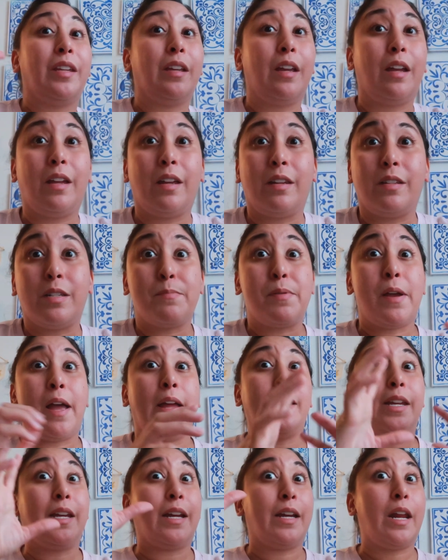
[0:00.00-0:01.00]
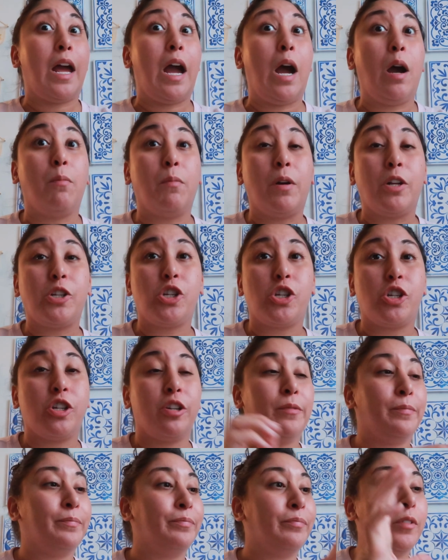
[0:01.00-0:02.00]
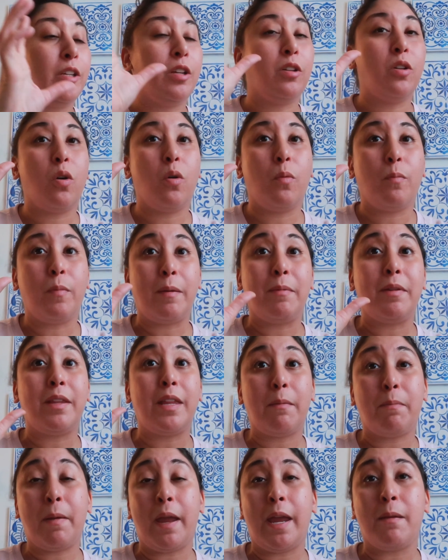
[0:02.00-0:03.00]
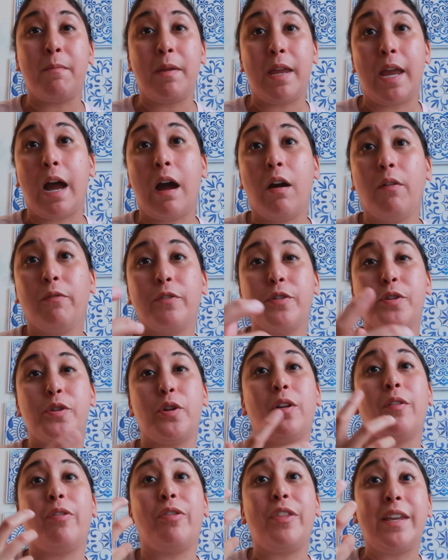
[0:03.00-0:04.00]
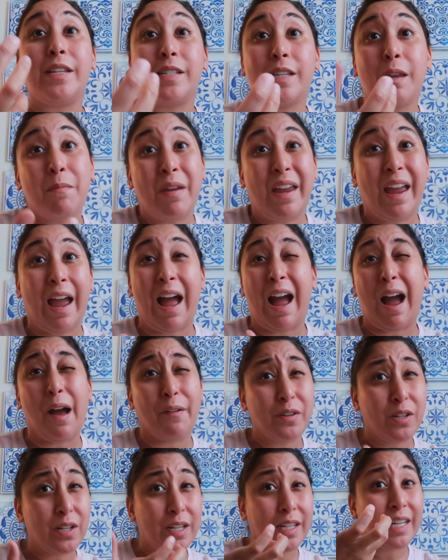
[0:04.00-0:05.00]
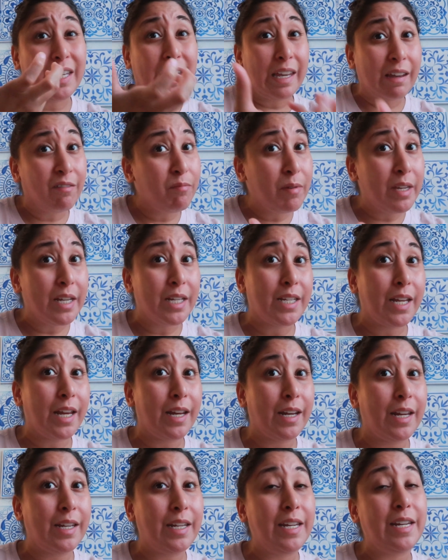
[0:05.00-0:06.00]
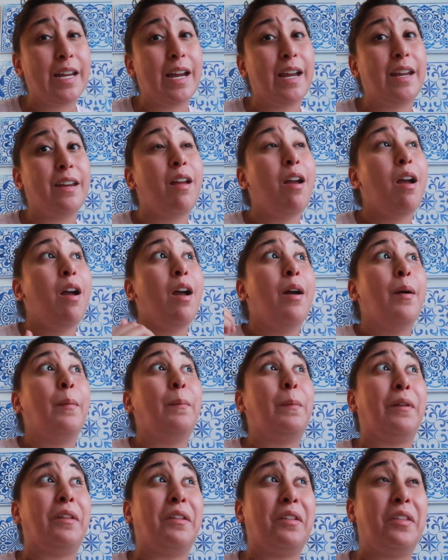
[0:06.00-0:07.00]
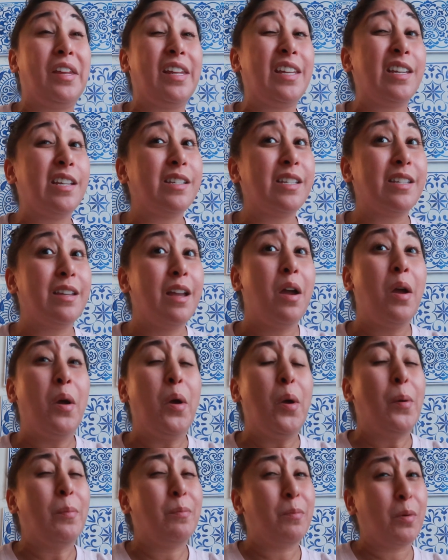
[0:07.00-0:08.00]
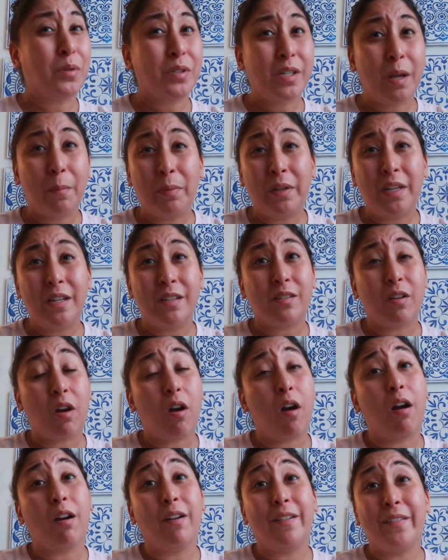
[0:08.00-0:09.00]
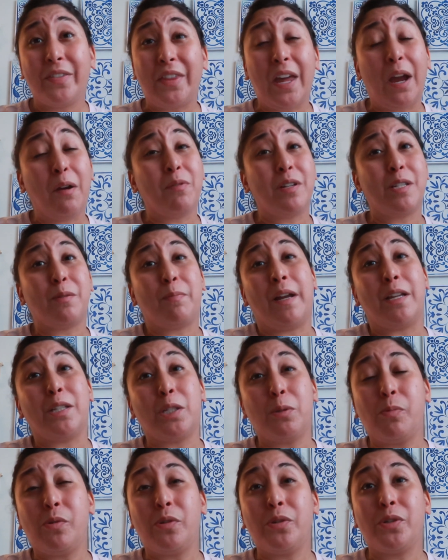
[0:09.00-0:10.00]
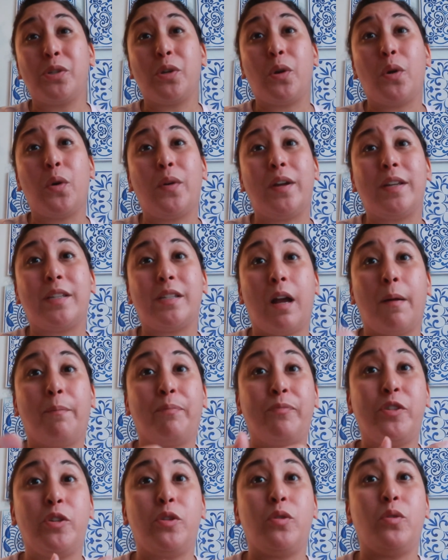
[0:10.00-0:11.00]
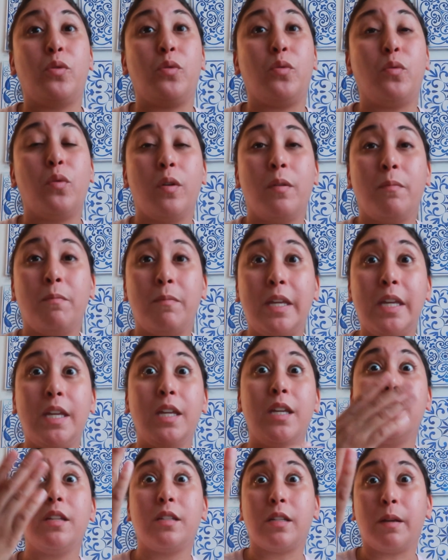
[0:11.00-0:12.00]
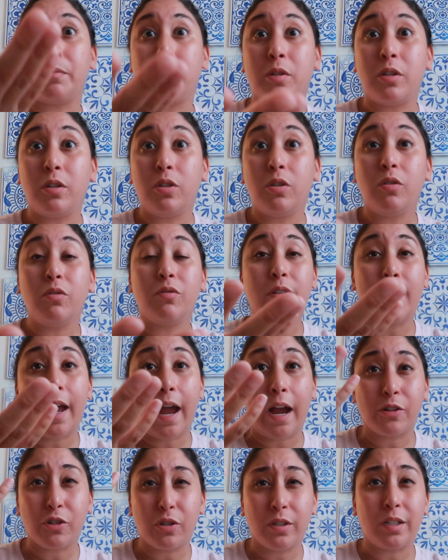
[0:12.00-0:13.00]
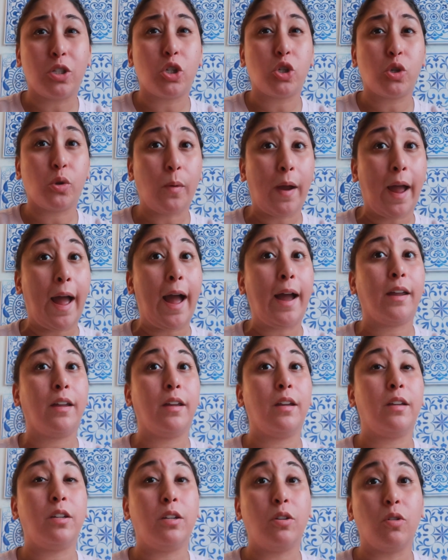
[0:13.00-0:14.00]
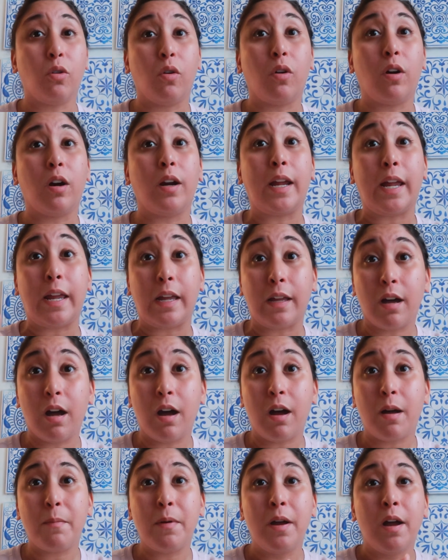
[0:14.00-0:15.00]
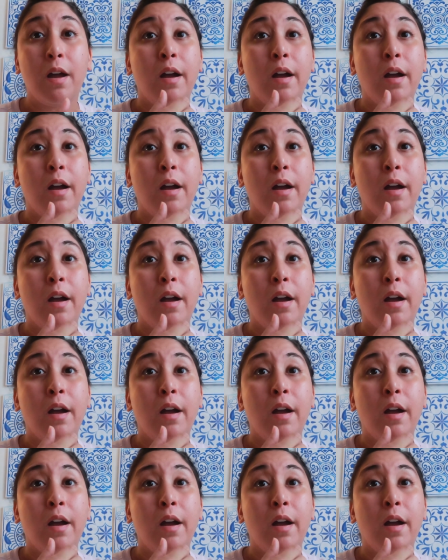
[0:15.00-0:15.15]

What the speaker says: and depending on how much, you know, maybe they pay me out for certain things, they may have to give me a 1099. But the thing is, most companies aren't that responsible, so it's up to me, it's up to you to actually track your income.